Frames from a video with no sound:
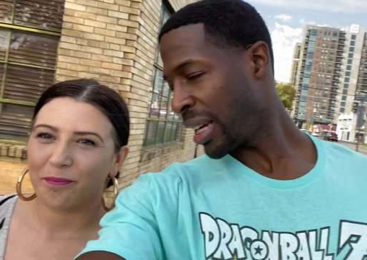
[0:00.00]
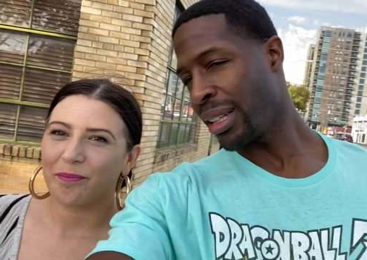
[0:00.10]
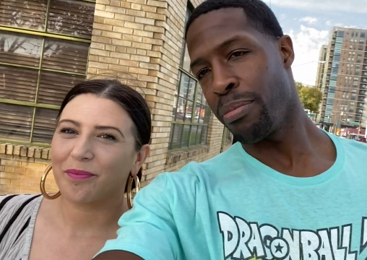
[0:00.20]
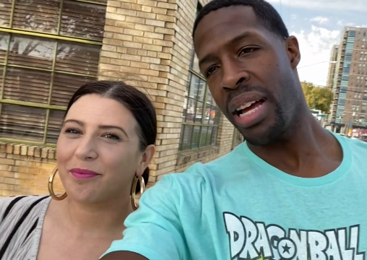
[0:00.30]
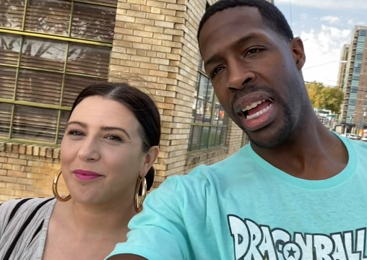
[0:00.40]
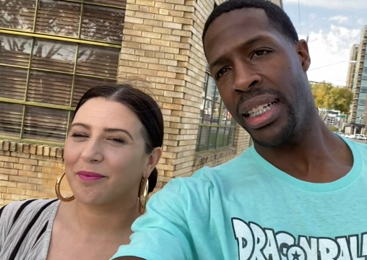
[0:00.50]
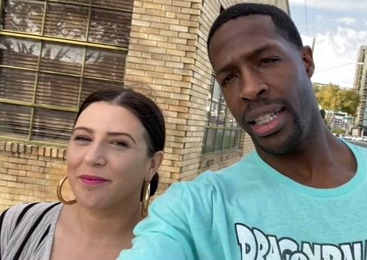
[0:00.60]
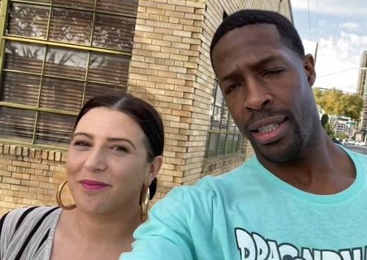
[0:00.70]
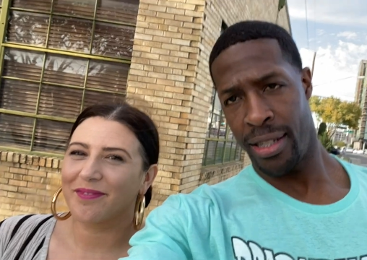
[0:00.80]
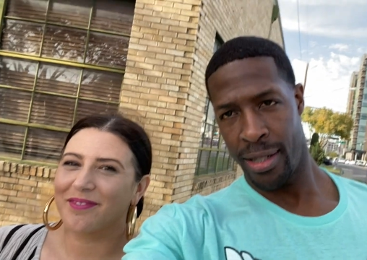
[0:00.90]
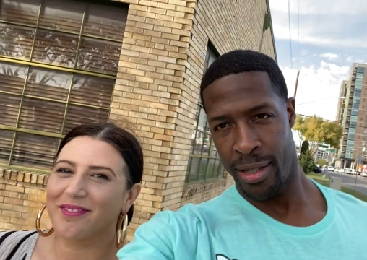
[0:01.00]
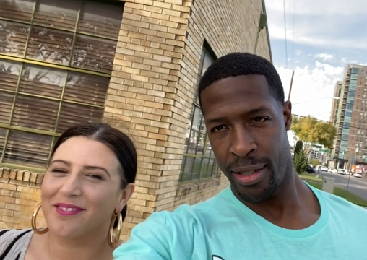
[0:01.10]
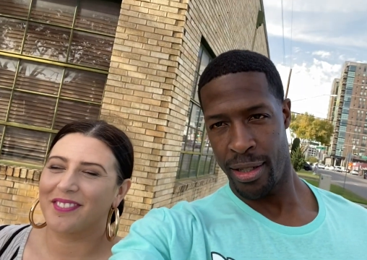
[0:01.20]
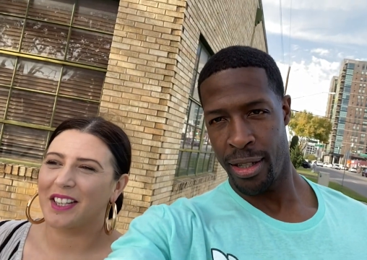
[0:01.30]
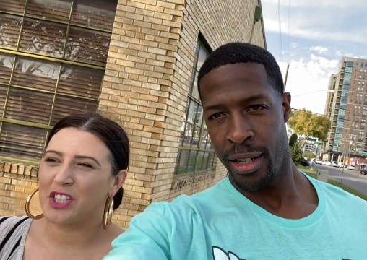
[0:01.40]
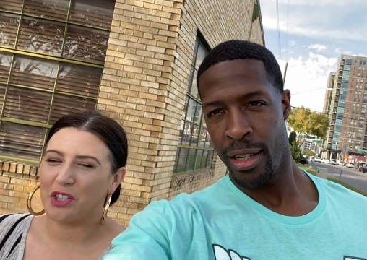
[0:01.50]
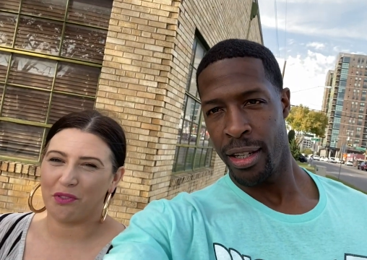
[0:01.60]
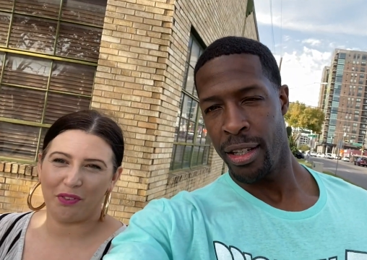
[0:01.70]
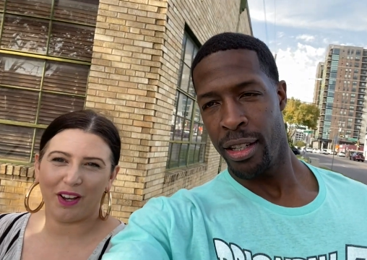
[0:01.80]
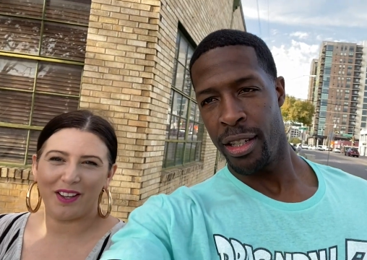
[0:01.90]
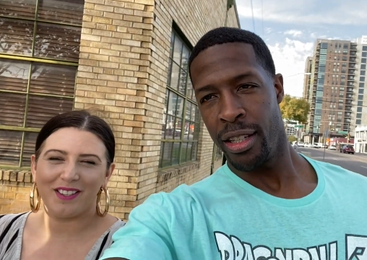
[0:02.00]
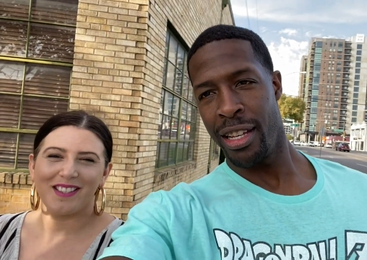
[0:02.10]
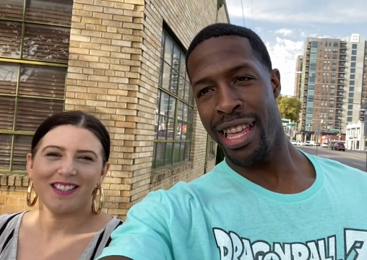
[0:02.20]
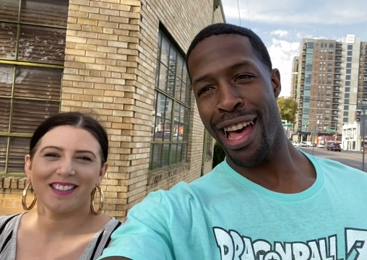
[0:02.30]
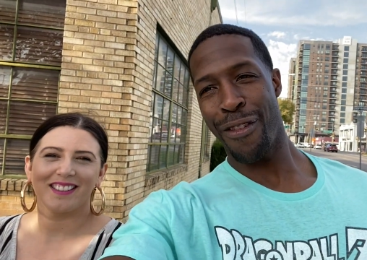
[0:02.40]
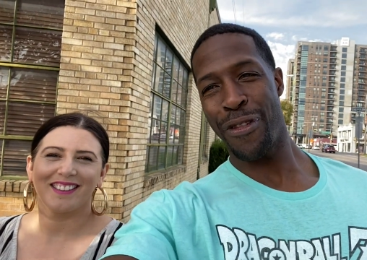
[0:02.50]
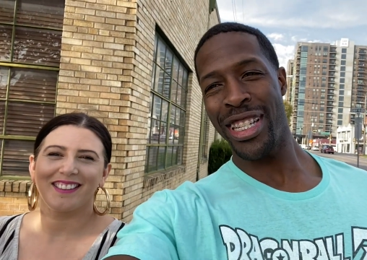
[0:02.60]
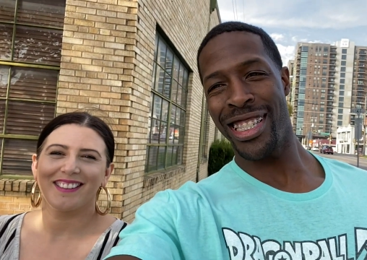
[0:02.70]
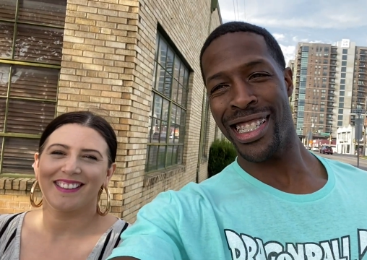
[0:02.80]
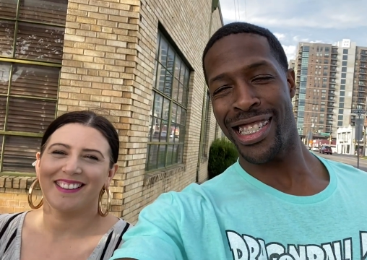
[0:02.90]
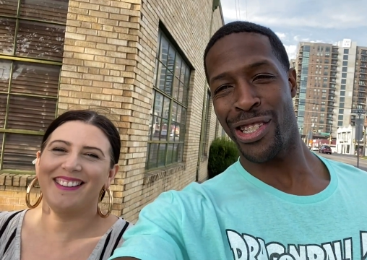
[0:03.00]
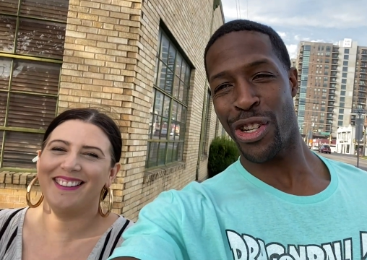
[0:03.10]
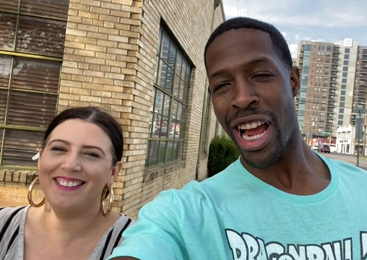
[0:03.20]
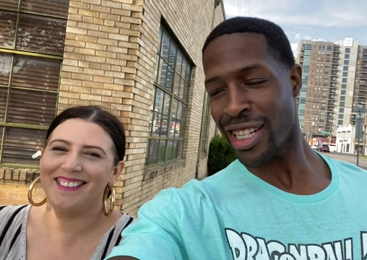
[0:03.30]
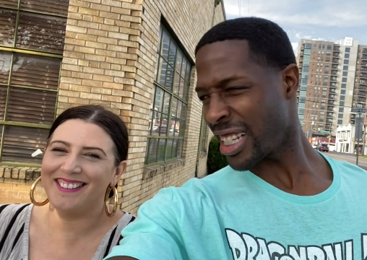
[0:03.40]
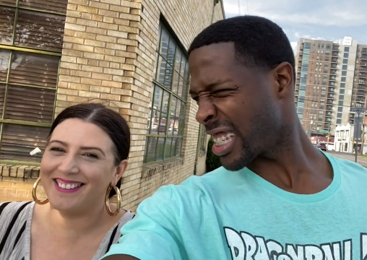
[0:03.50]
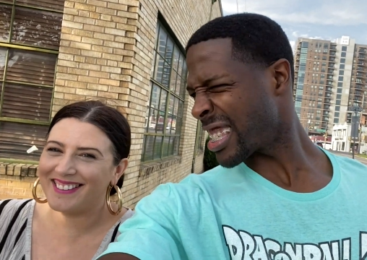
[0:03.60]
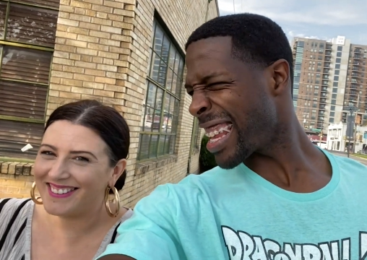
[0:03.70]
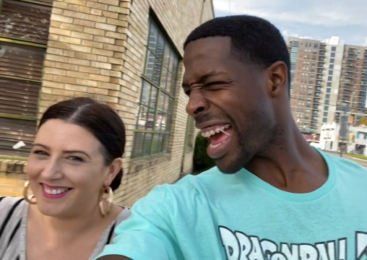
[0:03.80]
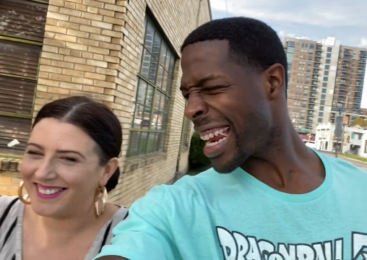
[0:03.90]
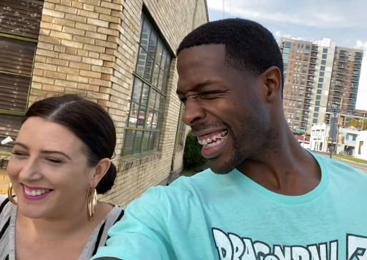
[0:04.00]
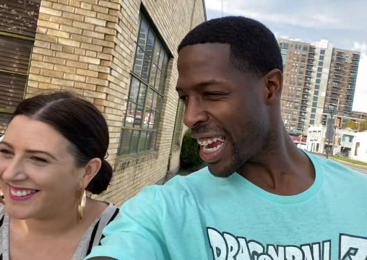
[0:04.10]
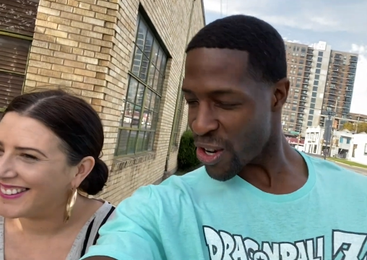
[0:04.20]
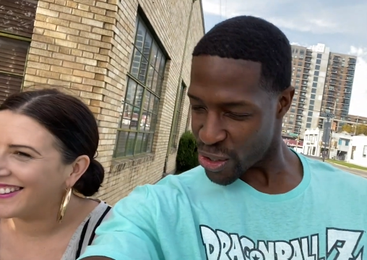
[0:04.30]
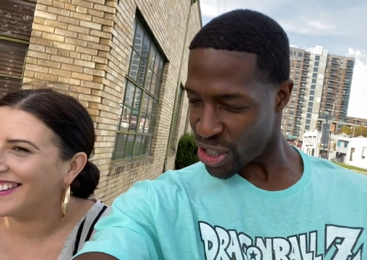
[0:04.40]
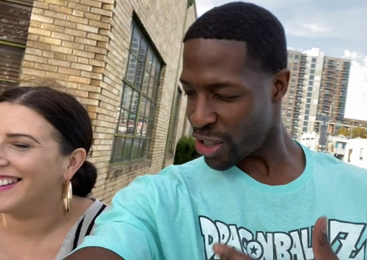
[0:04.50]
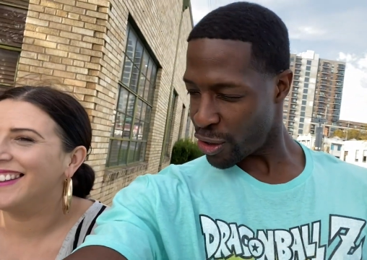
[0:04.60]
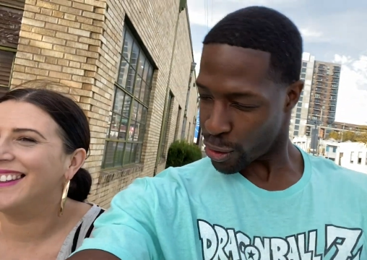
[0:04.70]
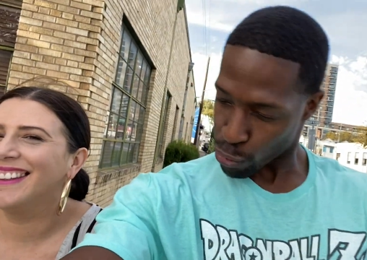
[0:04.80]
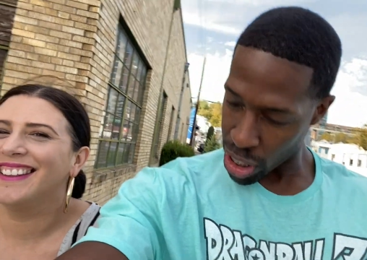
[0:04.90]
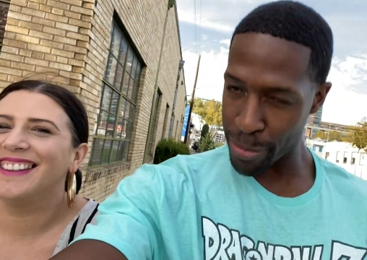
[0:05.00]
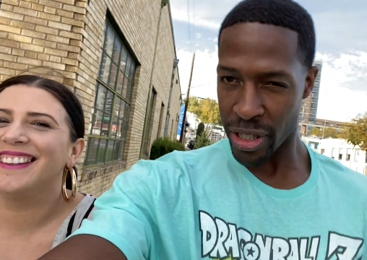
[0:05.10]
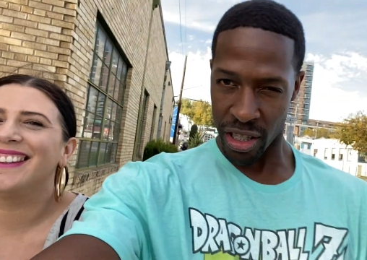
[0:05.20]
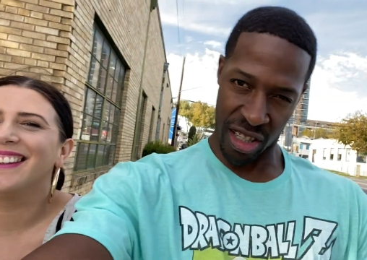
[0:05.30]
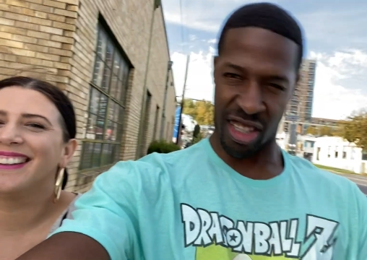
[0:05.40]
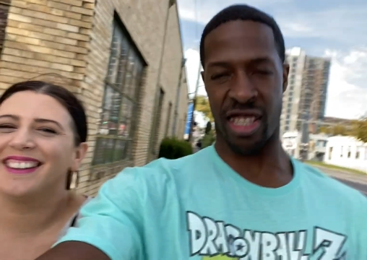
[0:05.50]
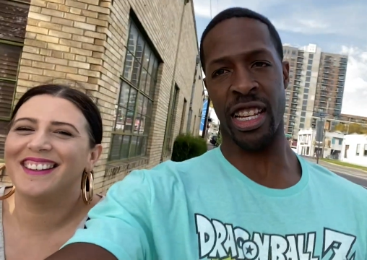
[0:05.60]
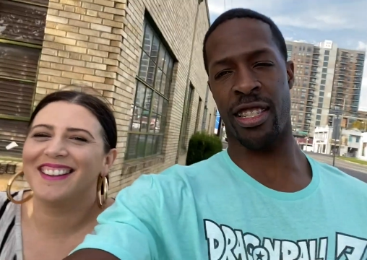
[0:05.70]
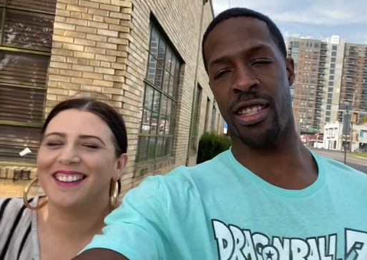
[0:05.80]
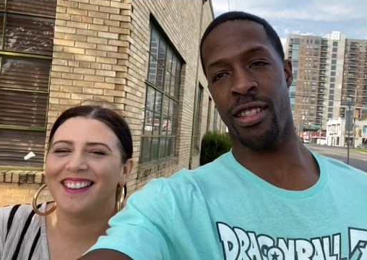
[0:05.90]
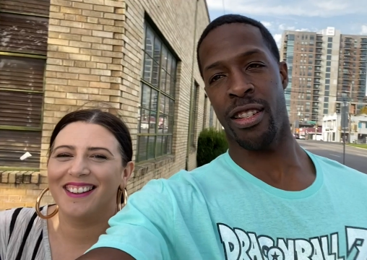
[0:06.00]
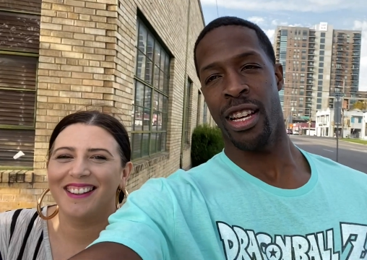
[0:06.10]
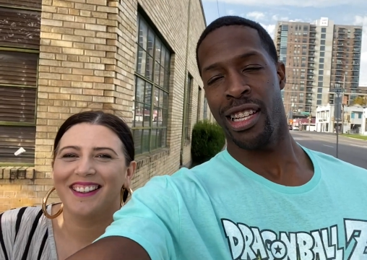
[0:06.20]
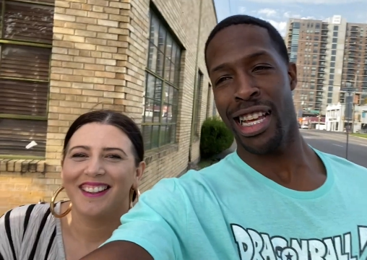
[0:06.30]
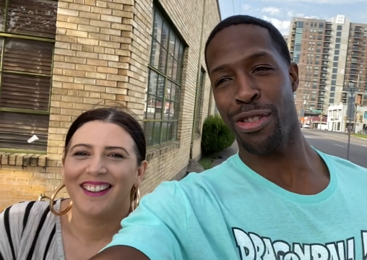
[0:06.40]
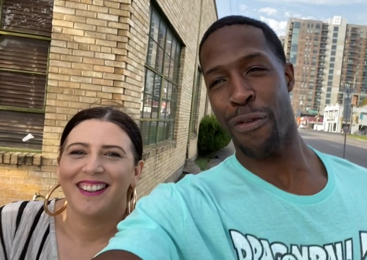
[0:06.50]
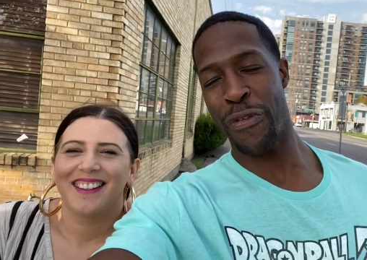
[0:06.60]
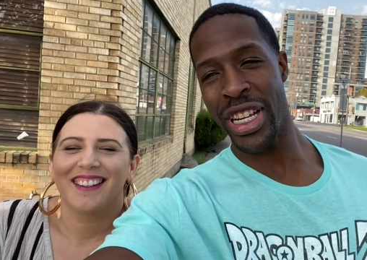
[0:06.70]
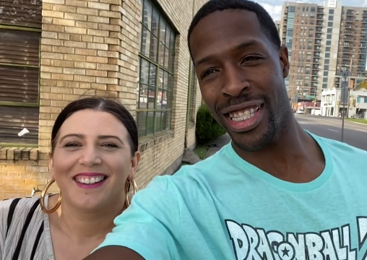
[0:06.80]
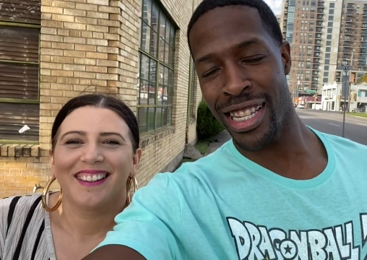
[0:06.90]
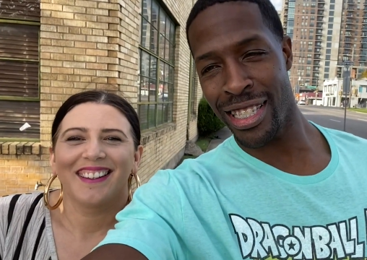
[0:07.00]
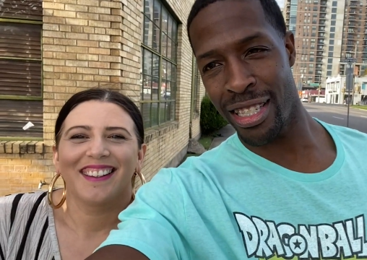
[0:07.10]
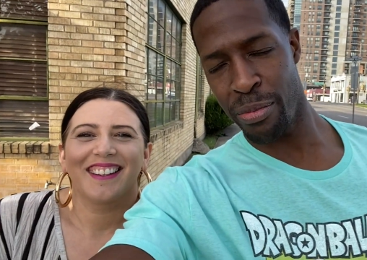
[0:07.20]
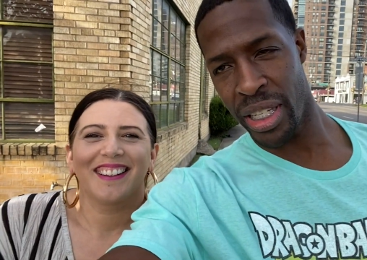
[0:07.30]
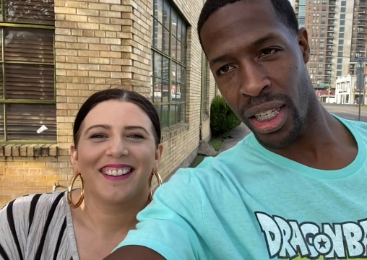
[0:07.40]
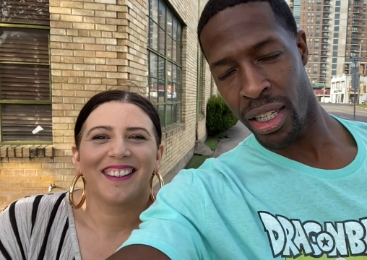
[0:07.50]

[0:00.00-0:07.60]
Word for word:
Speaker 1: I'm like a magnet. To fuzz? Yeah, fuzz just attracts like static energy. You know, it rubs on you, just sticks to you. That's what fuzz does to me.